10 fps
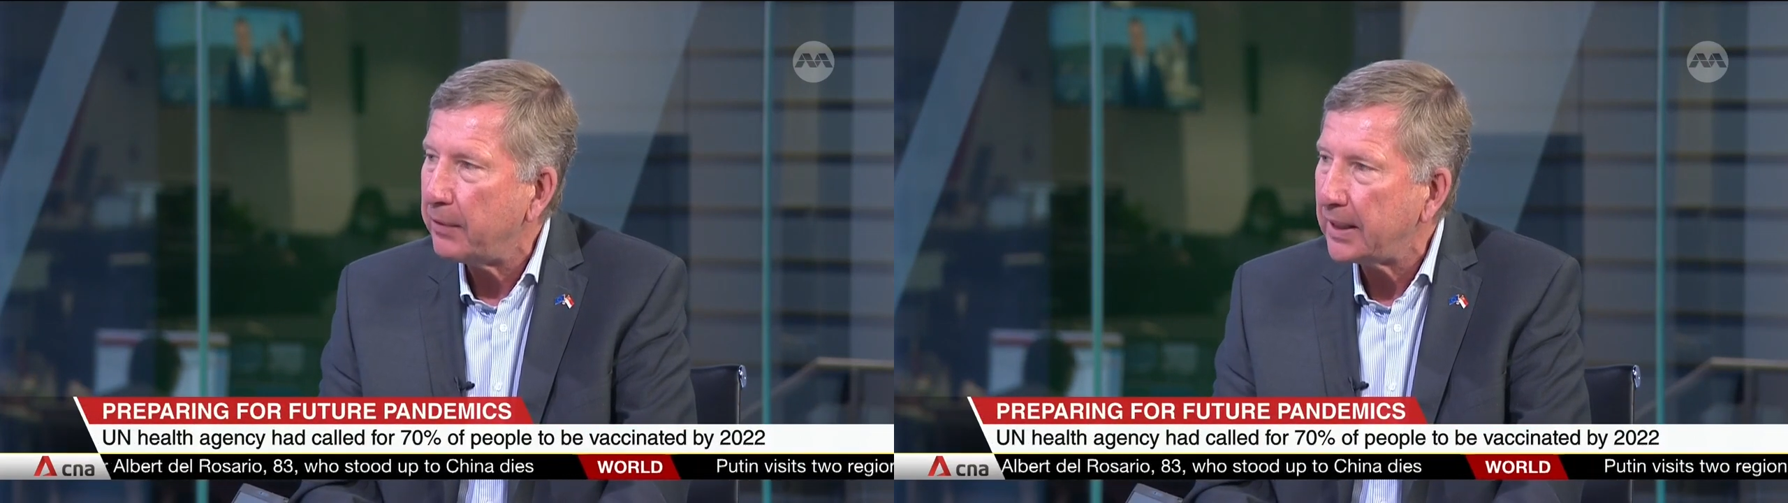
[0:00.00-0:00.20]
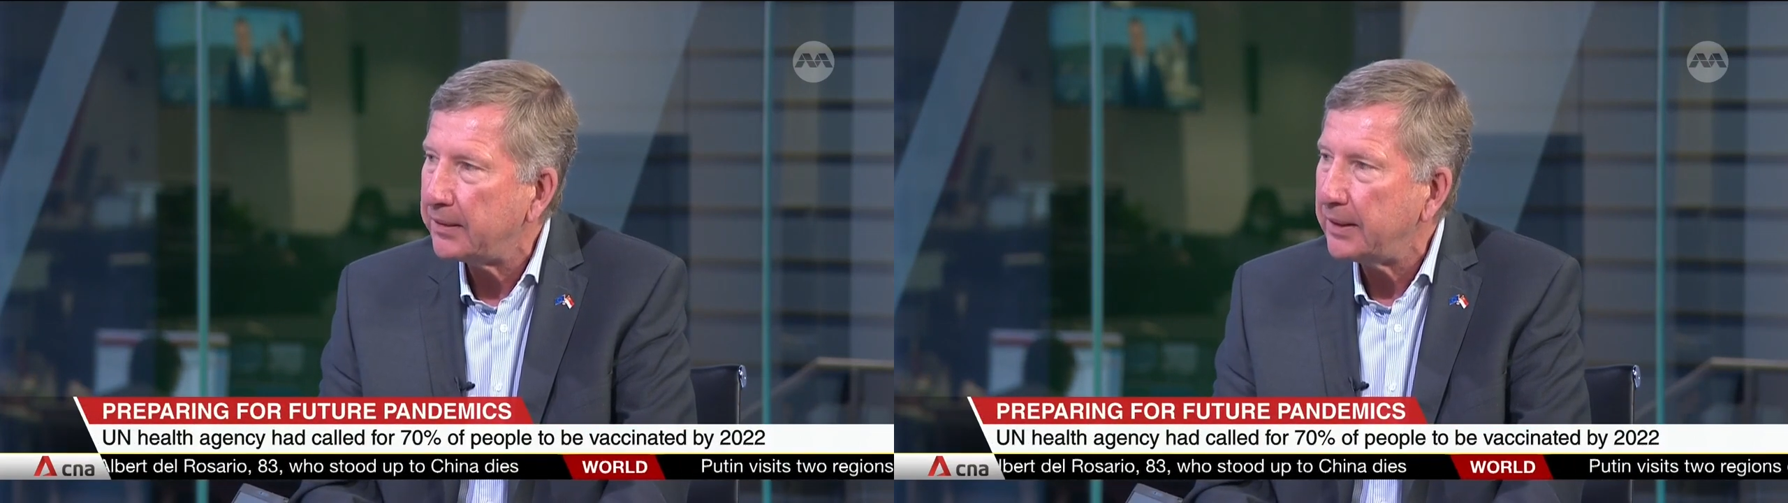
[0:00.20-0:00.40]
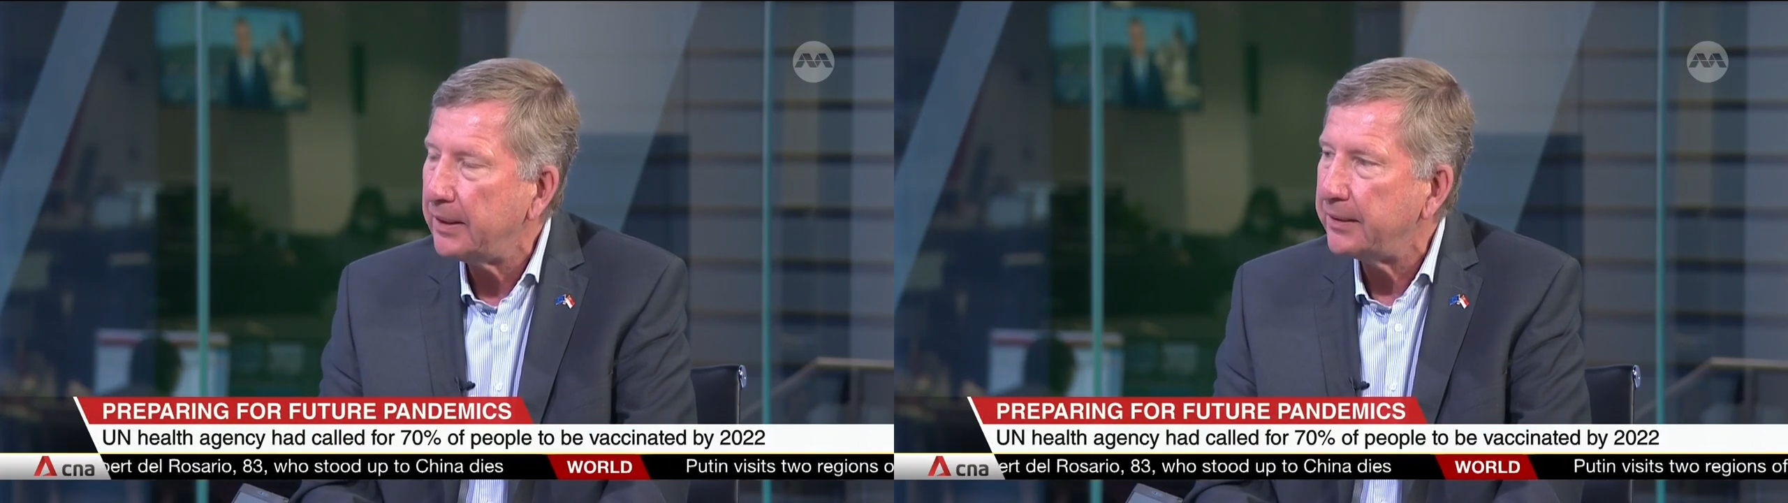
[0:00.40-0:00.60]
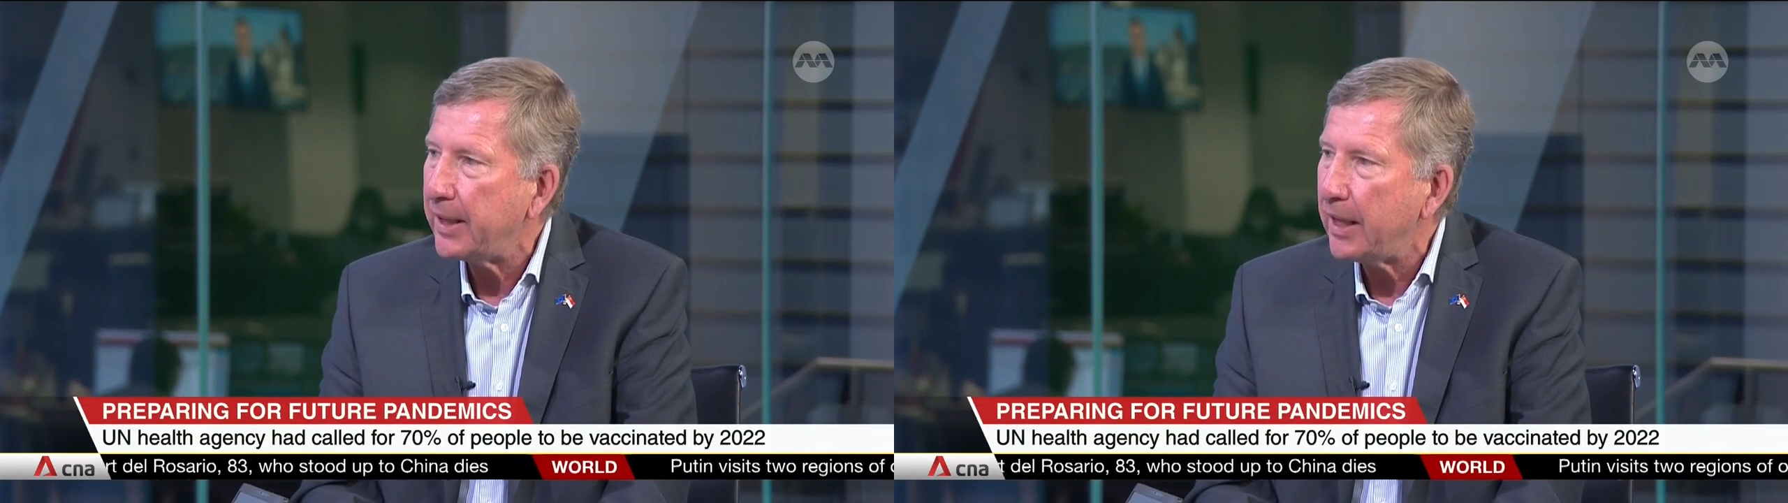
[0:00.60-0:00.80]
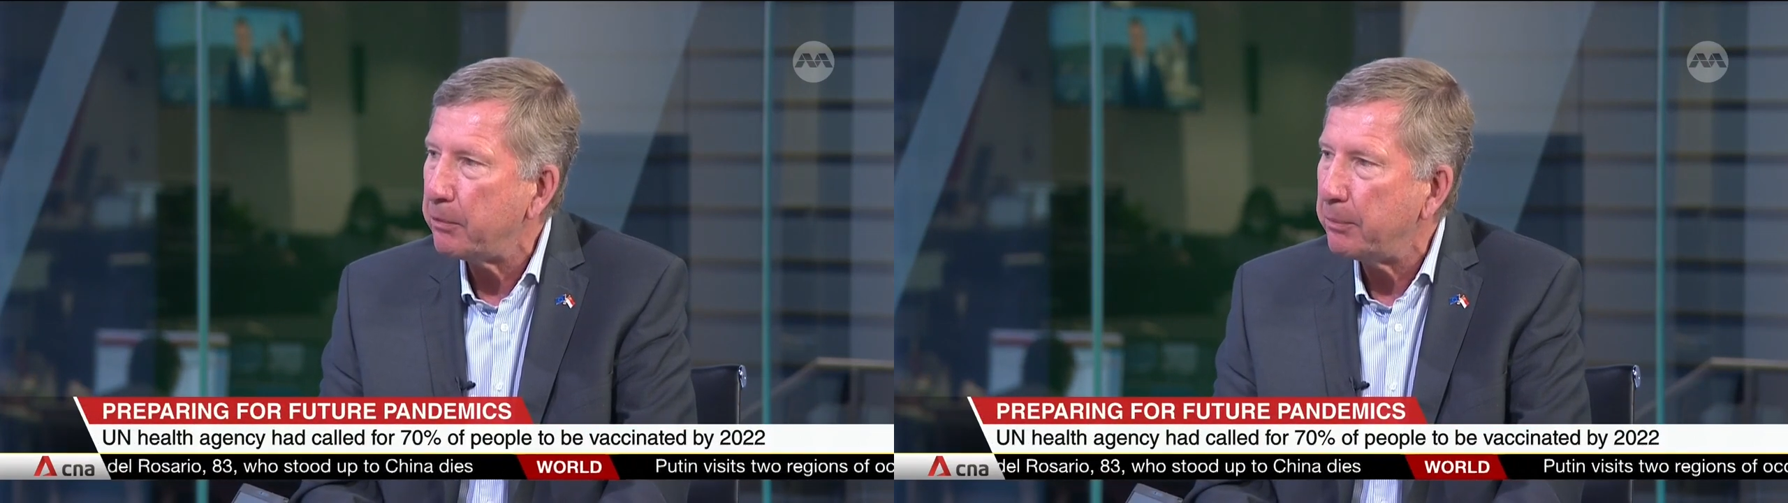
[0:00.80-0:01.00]
vaccines
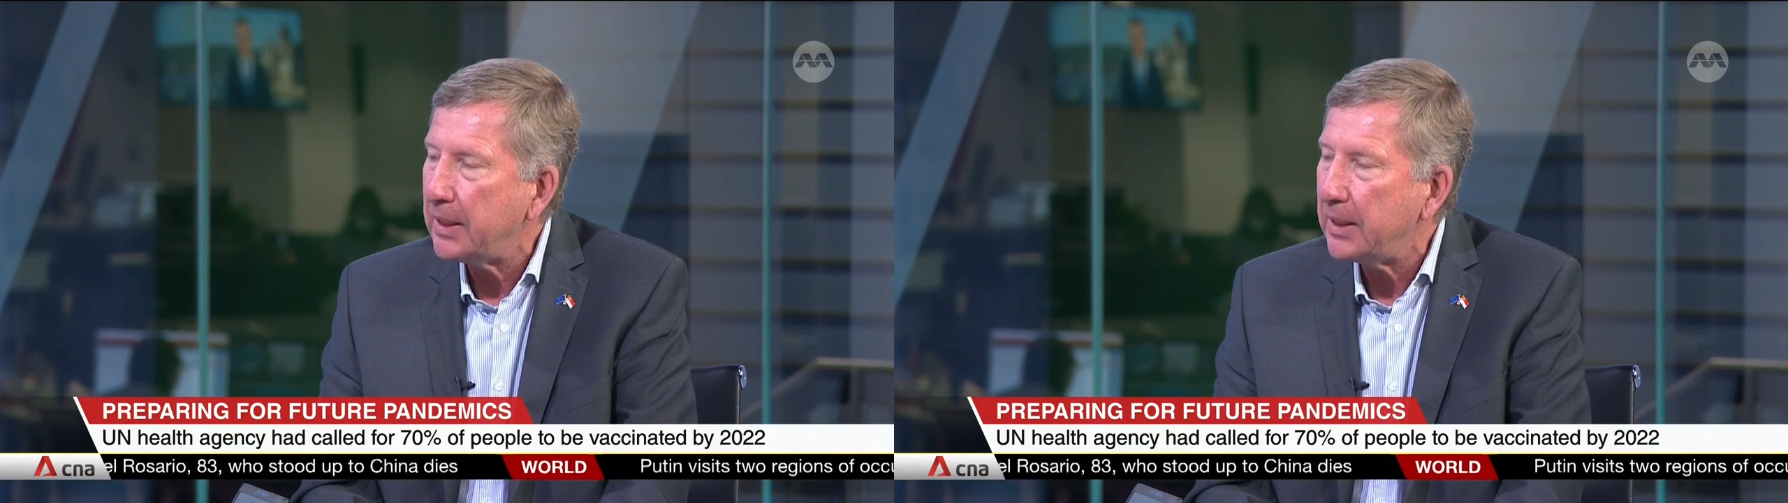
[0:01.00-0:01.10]
have